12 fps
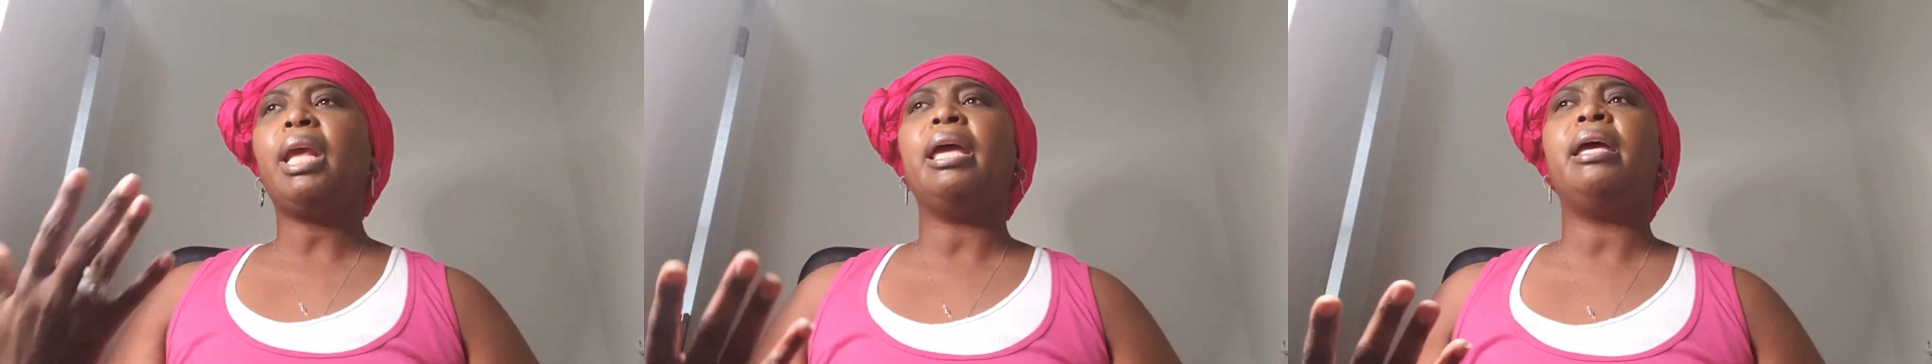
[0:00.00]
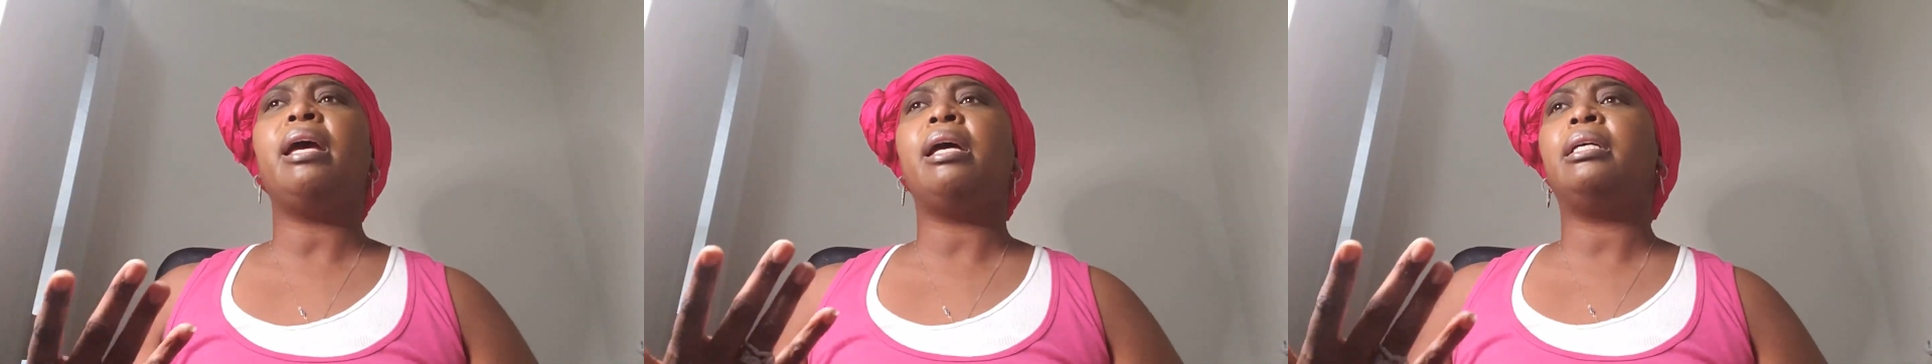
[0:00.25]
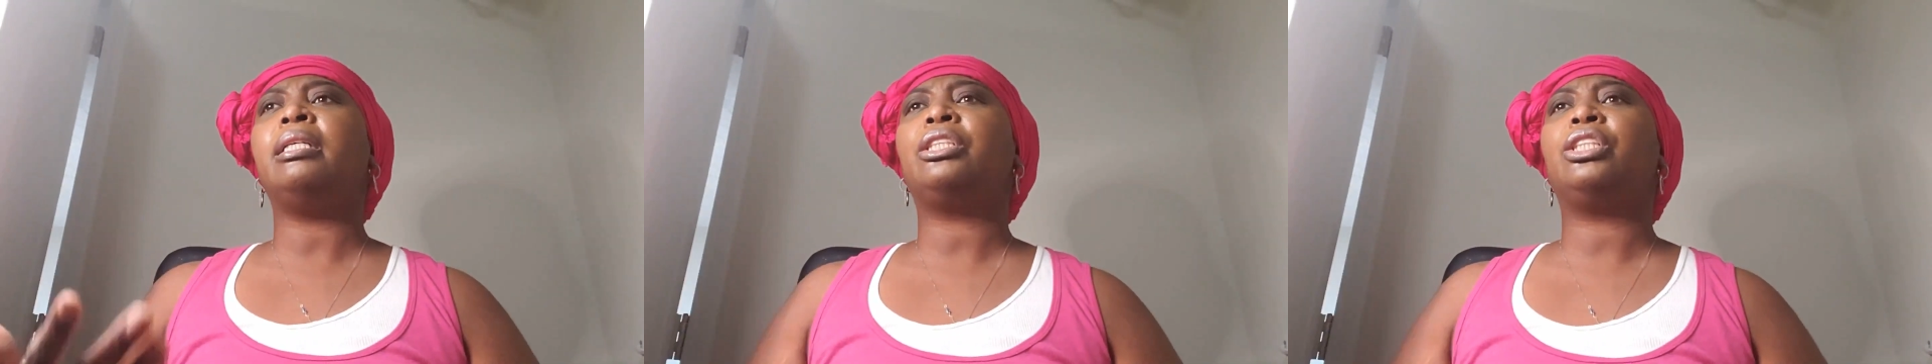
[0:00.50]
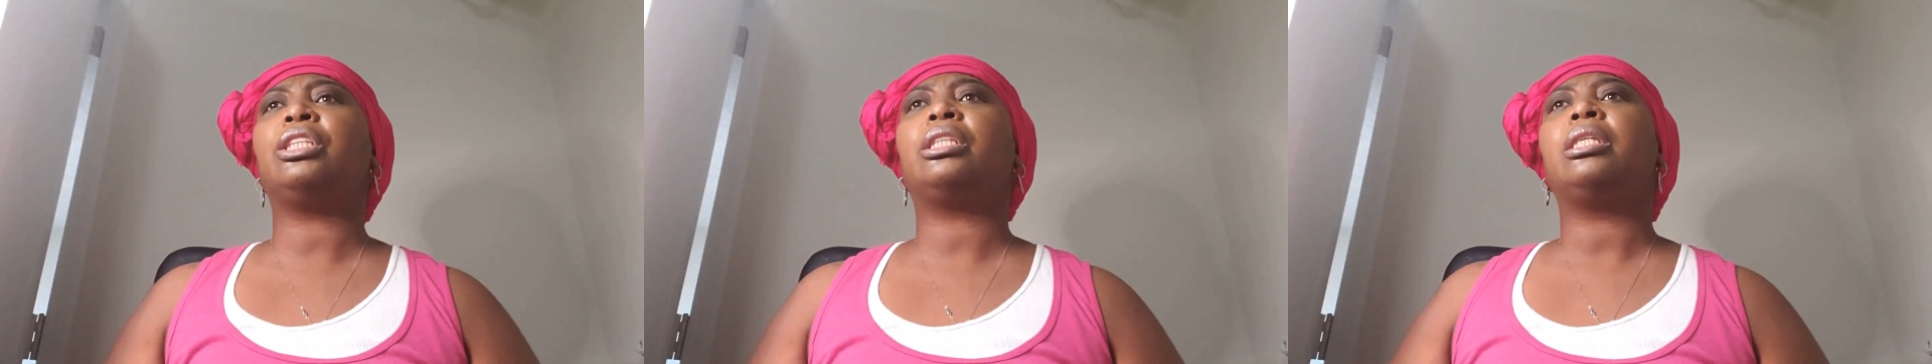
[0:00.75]
And it's
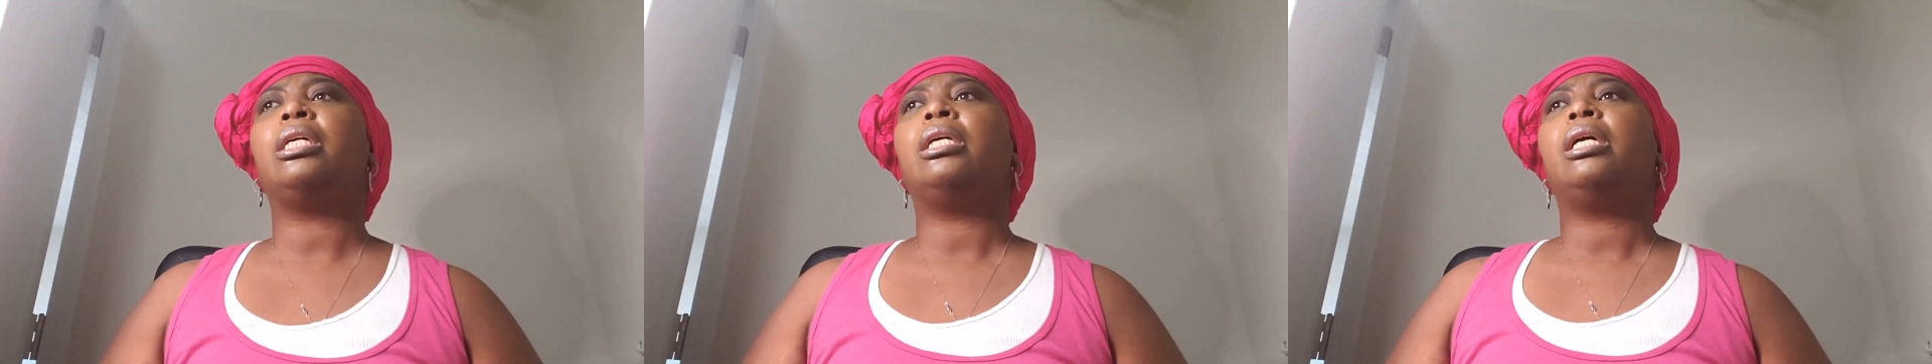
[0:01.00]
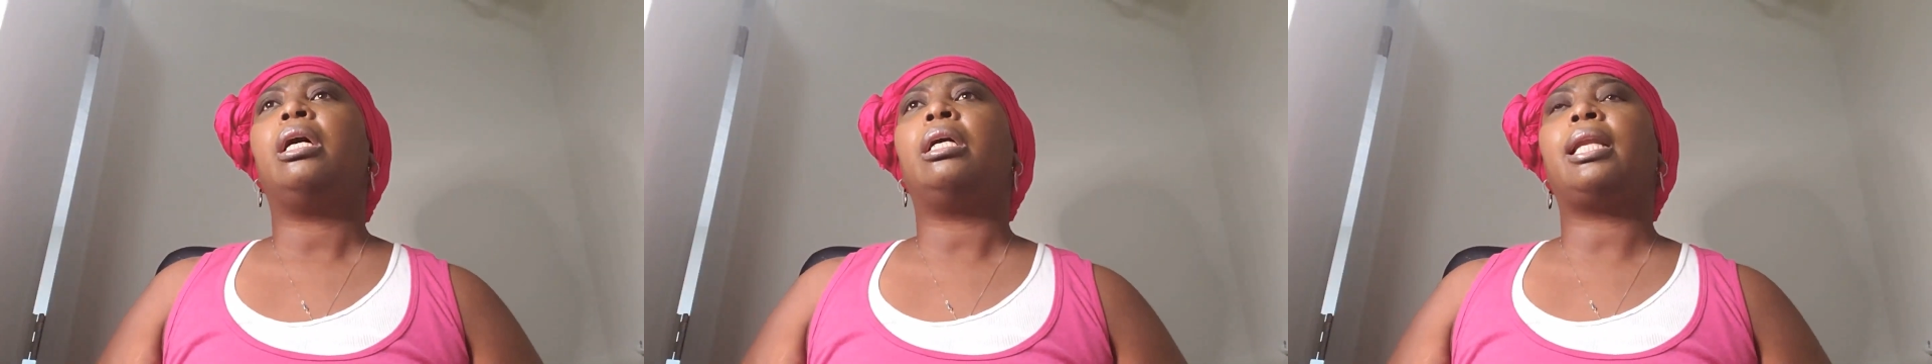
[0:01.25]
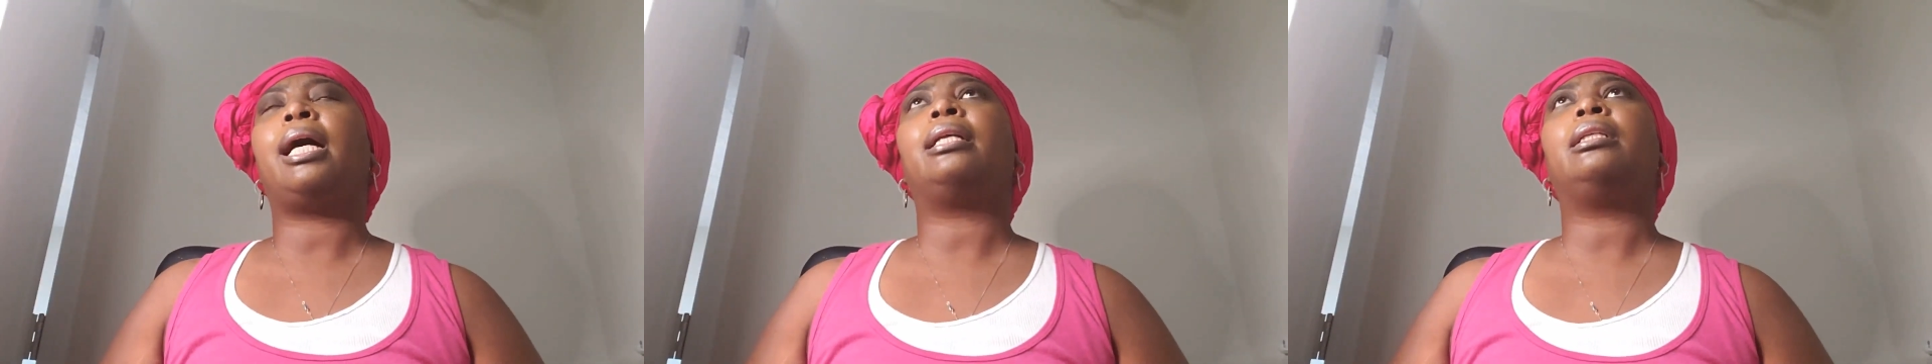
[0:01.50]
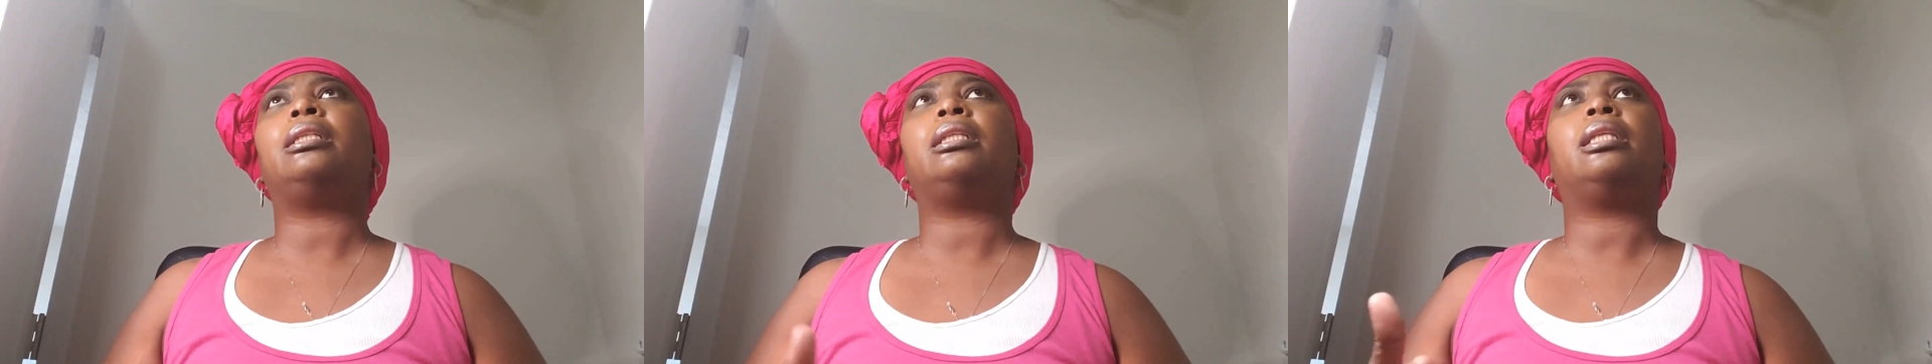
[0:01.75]
just a lot
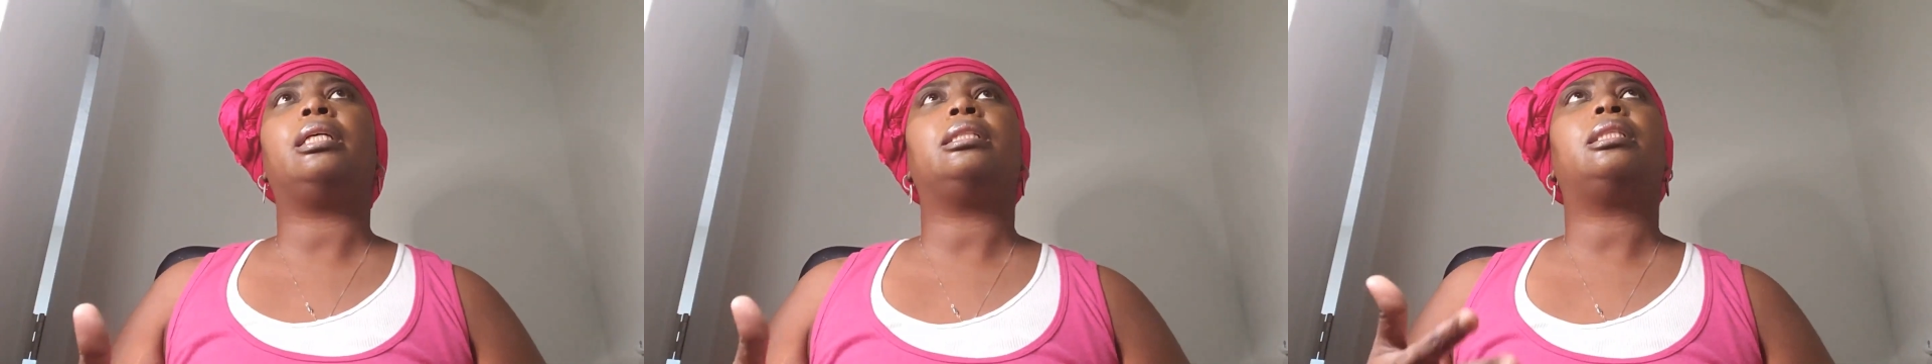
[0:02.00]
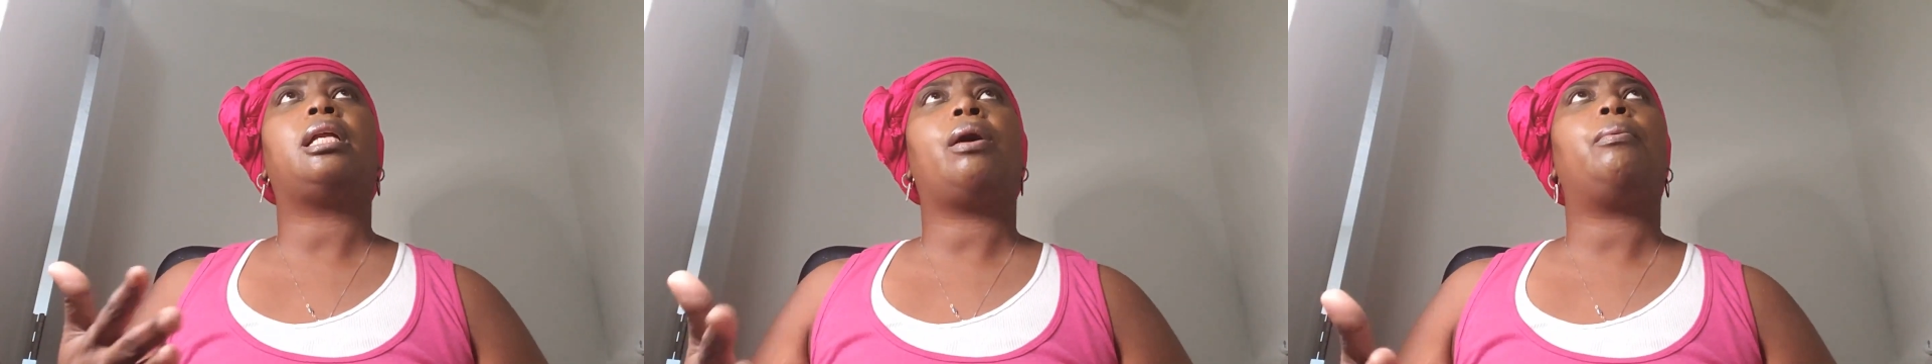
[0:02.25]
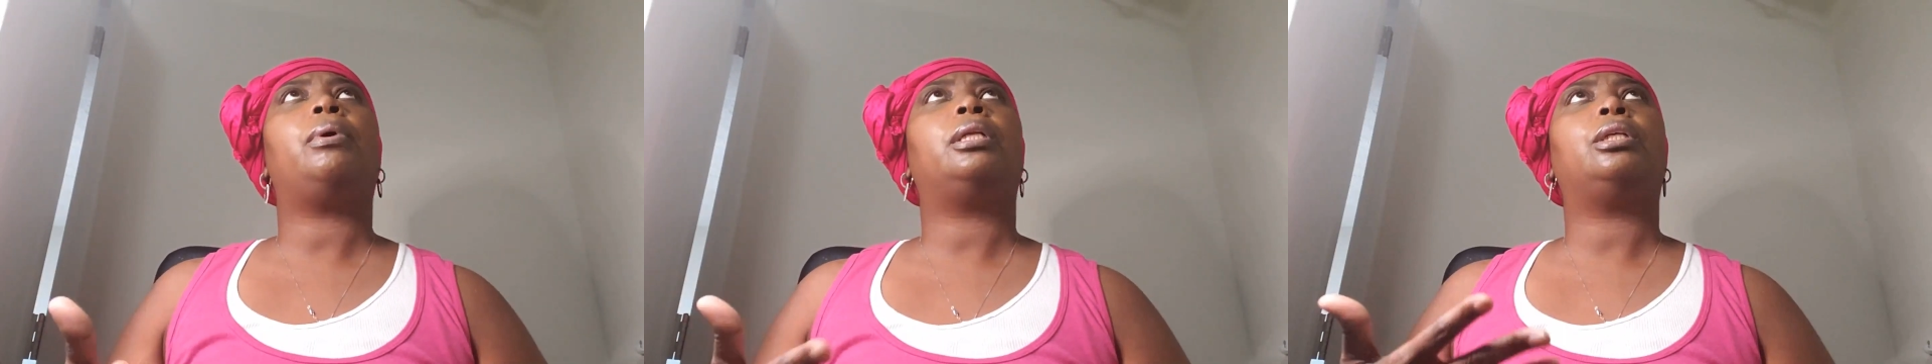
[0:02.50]
of little things that I want to